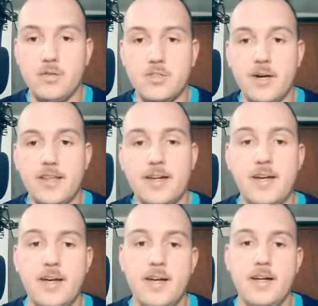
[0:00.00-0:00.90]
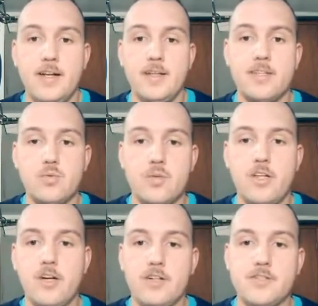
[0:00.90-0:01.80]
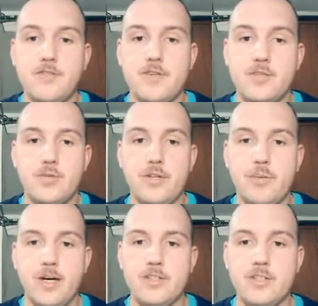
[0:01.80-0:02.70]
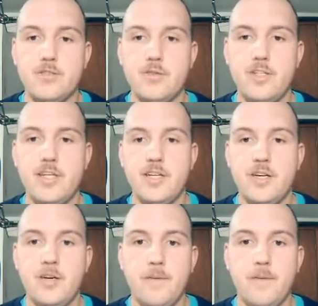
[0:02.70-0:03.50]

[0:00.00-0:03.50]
So I think this really also fits really well into the